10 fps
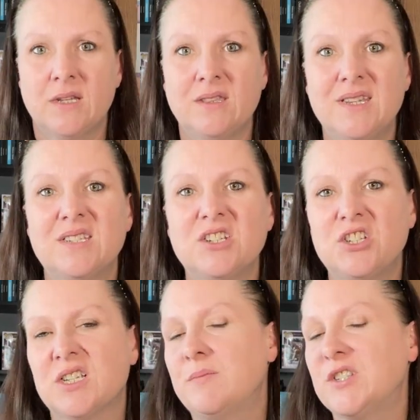These
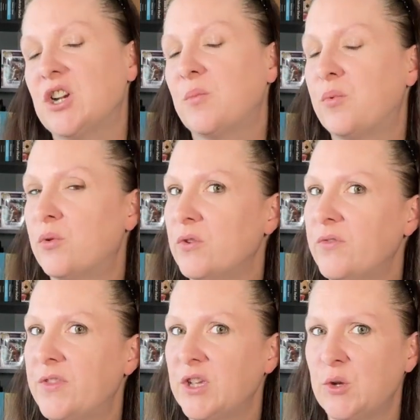adjustments are
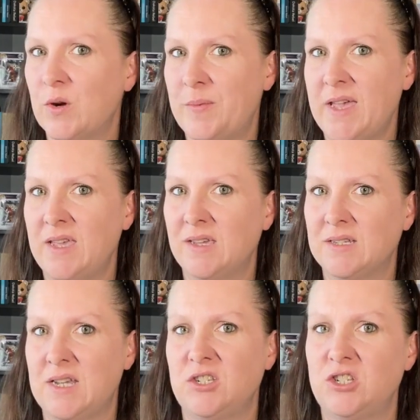proof that you are paying
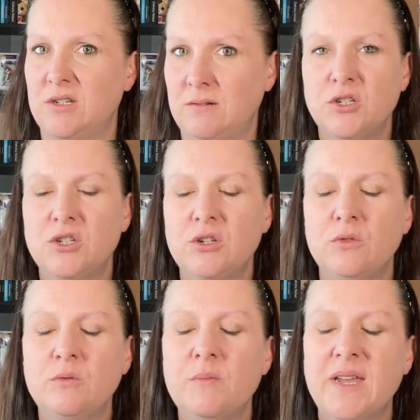attention.
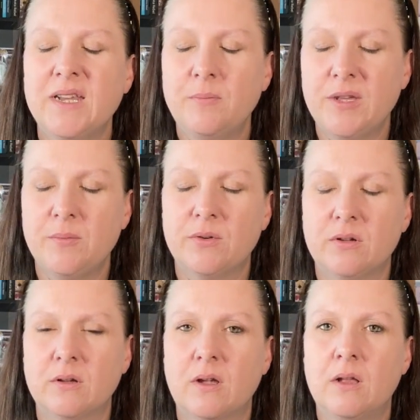Too many
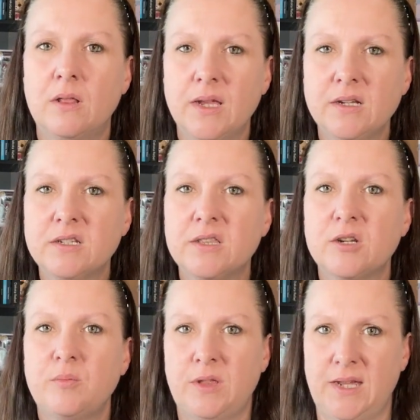people cling to their
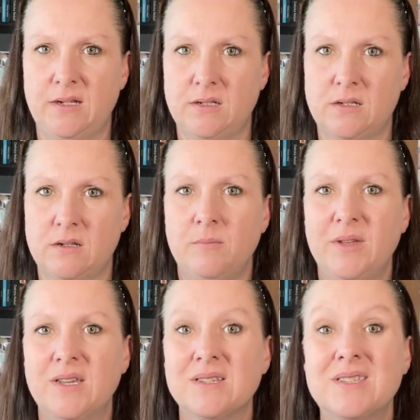plans
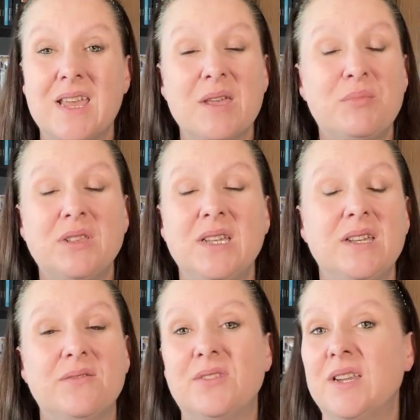because they
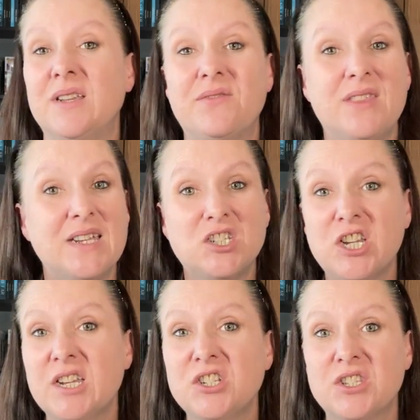believe that if they
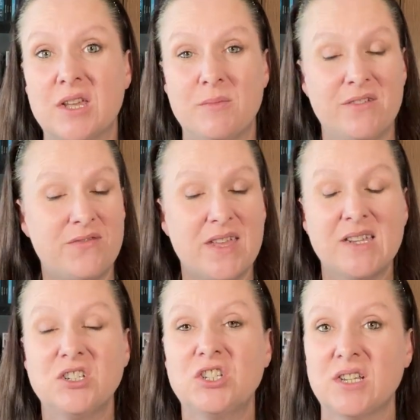change them, if they
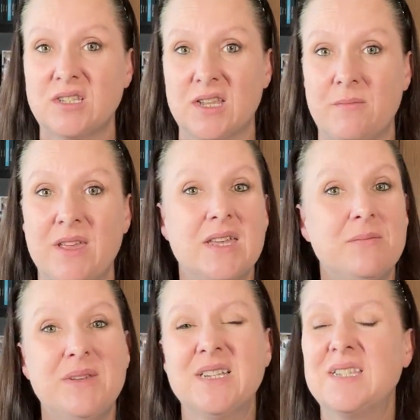adjust them, it
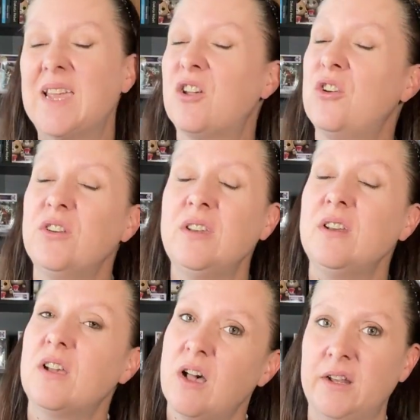means they
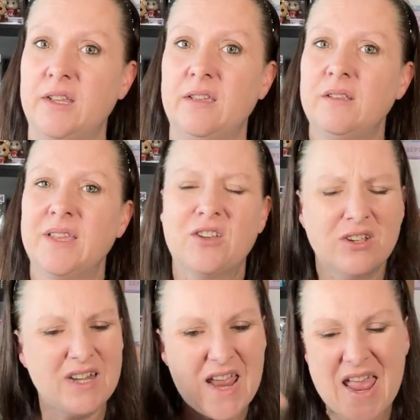couldn't cut it. They
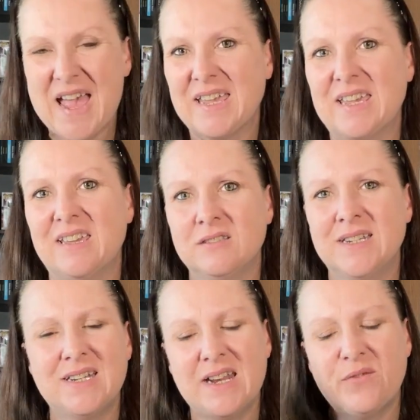couldn't hack it. They
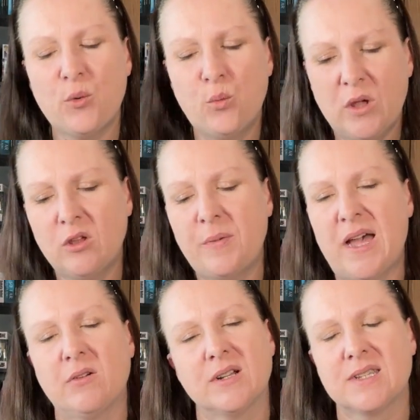didn't have the
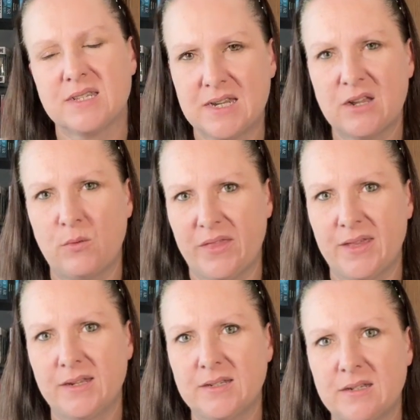willpower to stick with
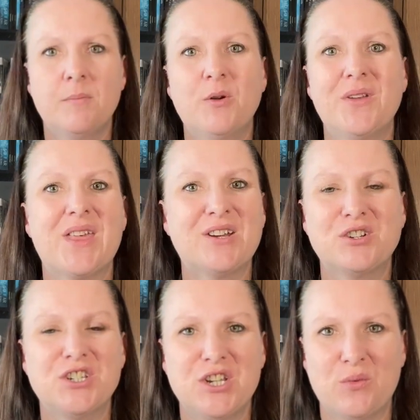it. But with
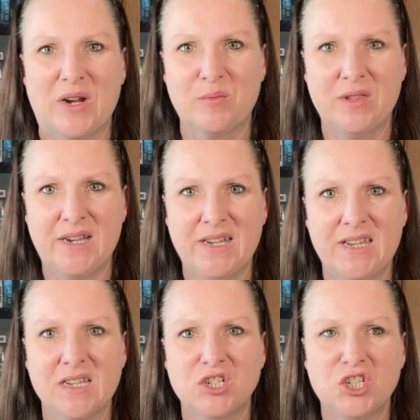energy-aware planning,
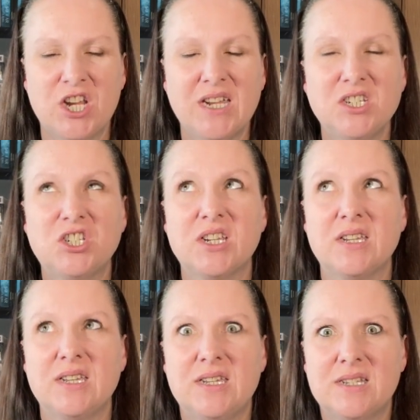change
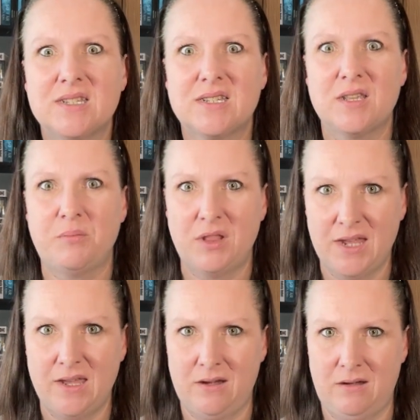is the
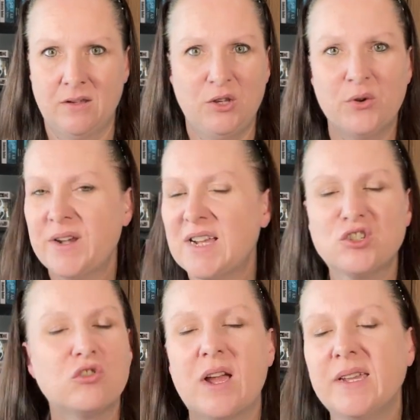plan. You're not
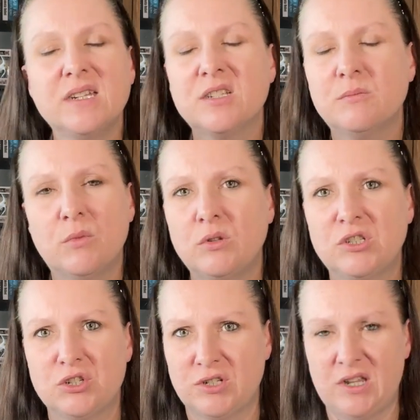trying to mold
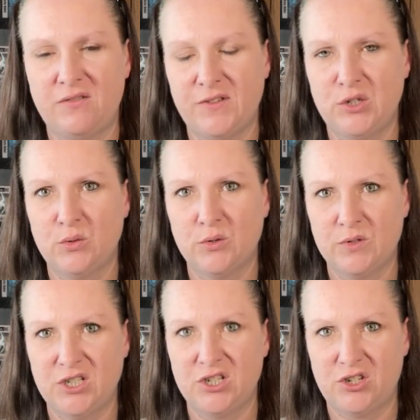yourself into a
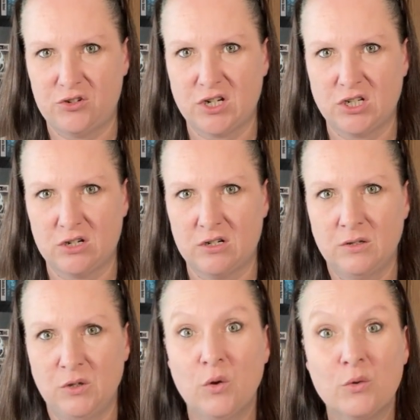rigid structure.
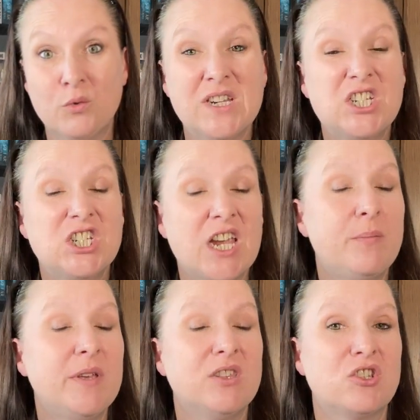You're
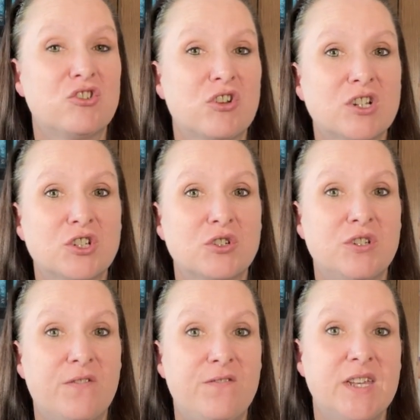reshaping the structure
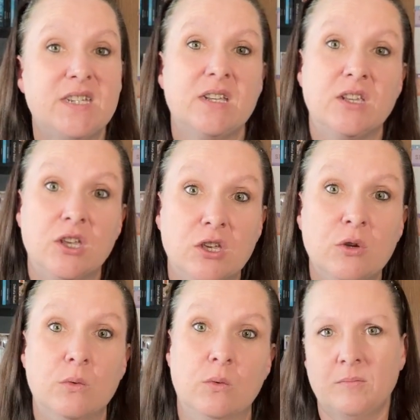to fit
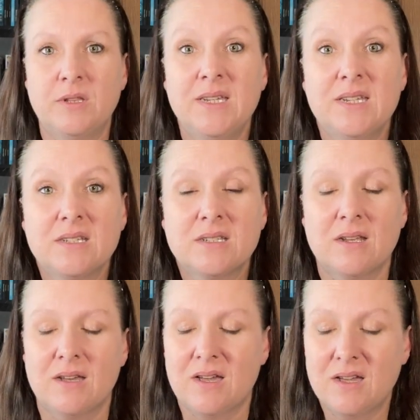you. Please,
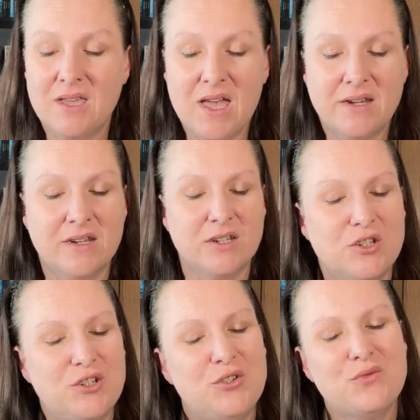again,
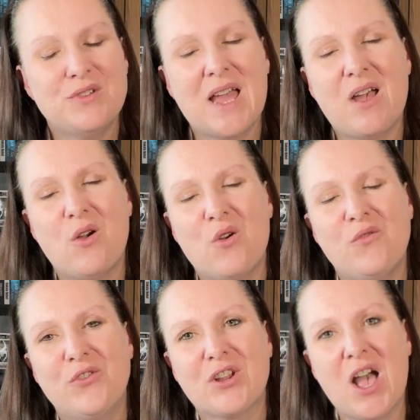do not
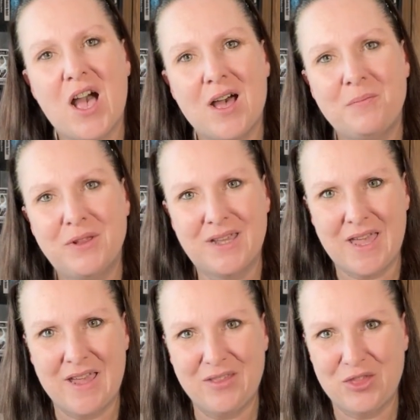
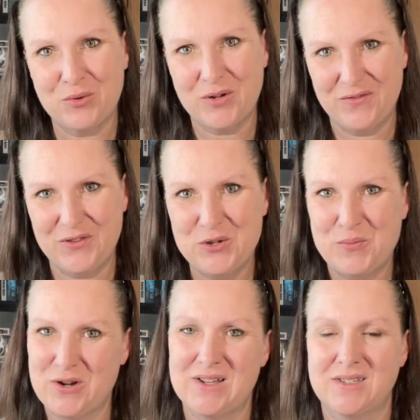overcomplicate the review
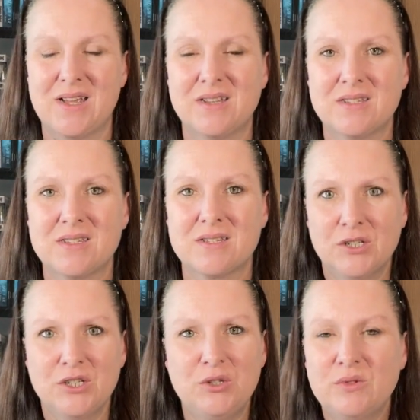process.
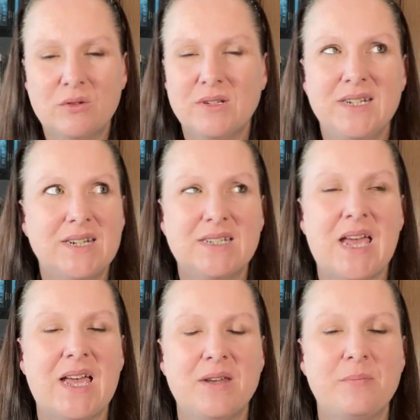You don't need a
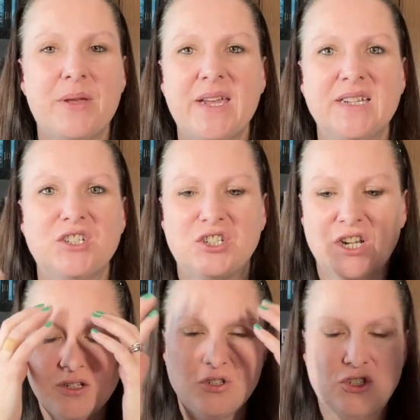10-page
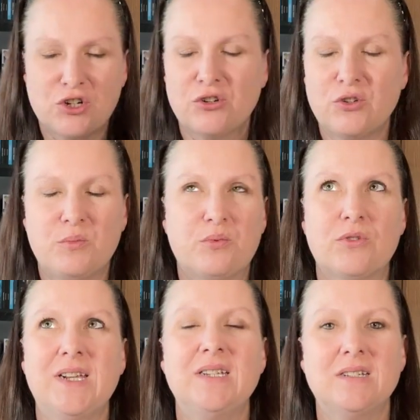journal
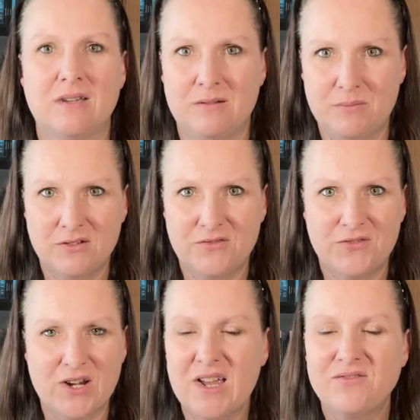brain dump
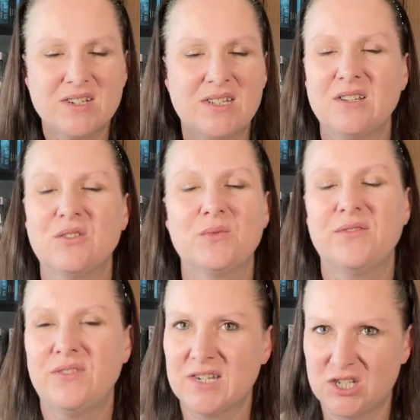for every single
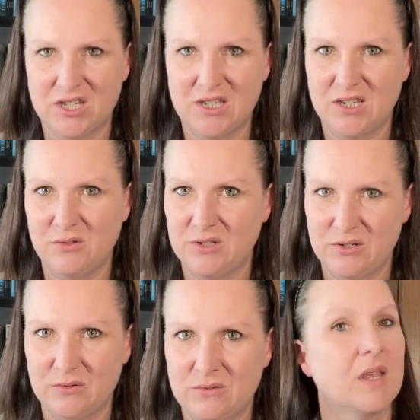reflection that you
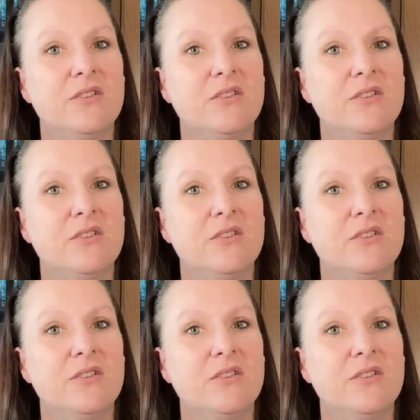do.